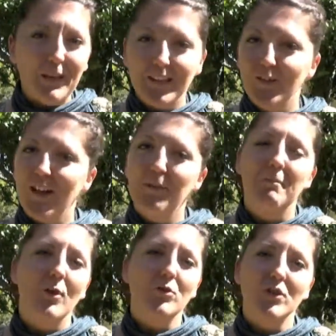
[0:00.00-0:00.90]
into that
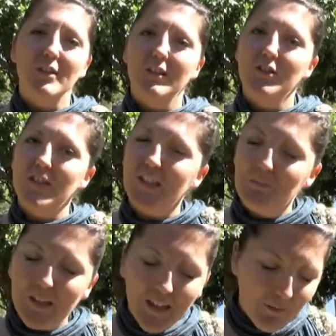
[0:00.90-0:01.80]
emotion and just
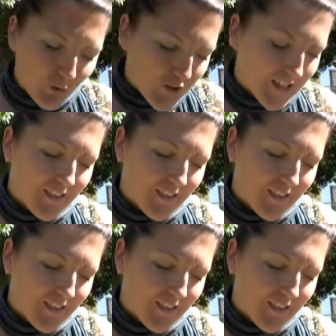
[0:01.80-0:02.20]
communicate what's